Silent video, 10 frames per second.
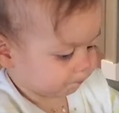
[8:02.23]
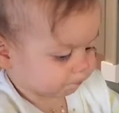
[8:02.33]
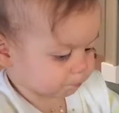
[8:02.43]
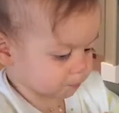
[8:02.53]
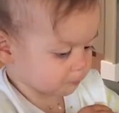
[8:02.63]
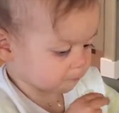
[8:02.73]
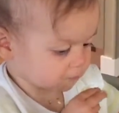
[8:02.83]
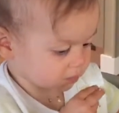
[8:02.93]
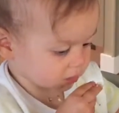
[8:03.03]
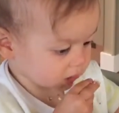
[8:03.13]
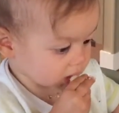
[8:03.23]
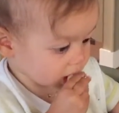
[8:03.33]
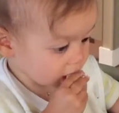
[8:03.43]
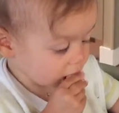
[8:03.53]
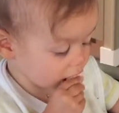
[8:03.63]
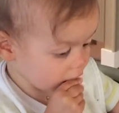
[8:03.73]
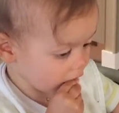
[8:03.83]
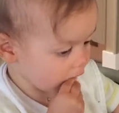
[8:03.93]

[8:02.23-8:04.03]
It's got a dash of lemon juice in it,